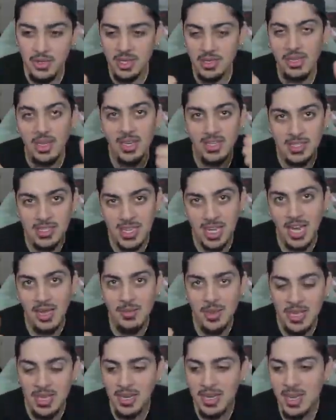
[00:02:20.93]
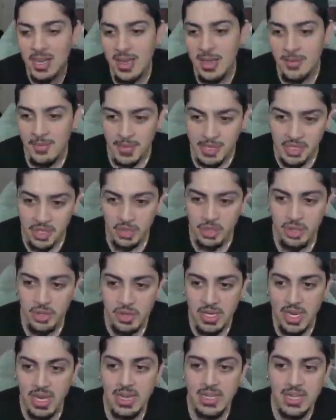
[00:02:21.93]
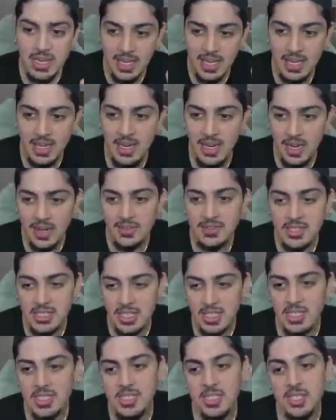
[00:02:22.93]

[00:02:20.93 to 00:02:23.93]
can like time it. So you can get in and out of sticky